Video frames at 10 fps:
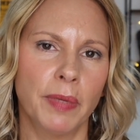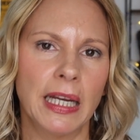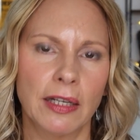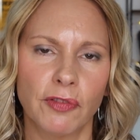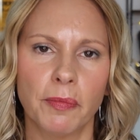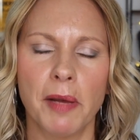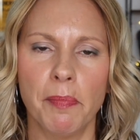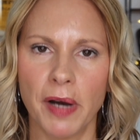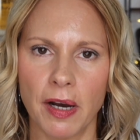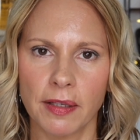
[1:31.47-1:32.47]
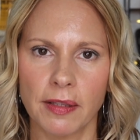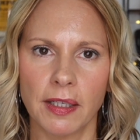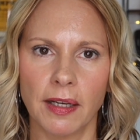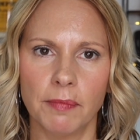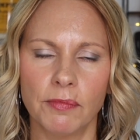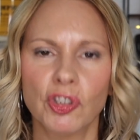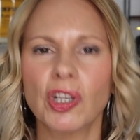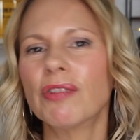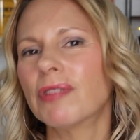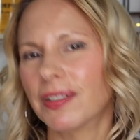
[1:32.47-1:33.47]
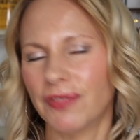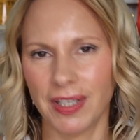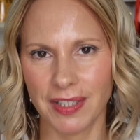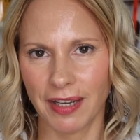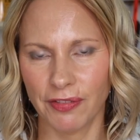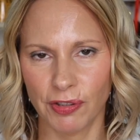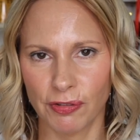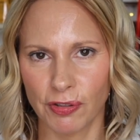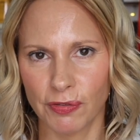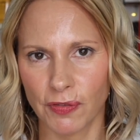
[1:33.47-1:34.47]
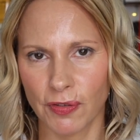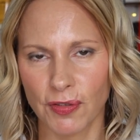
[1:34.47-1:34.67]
bang for my buck than I'm generally finding out there in the universe.